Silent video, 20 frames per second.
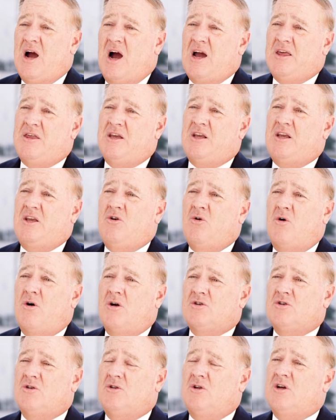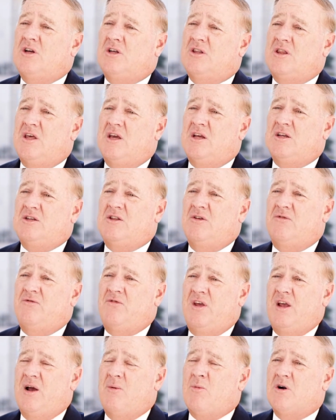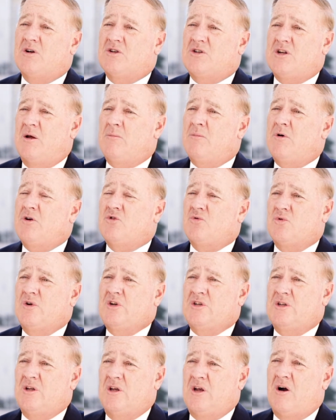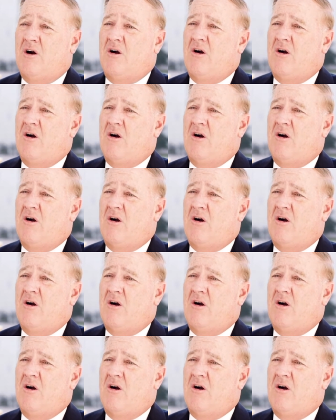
I think you also look at things that VMware has done most recently,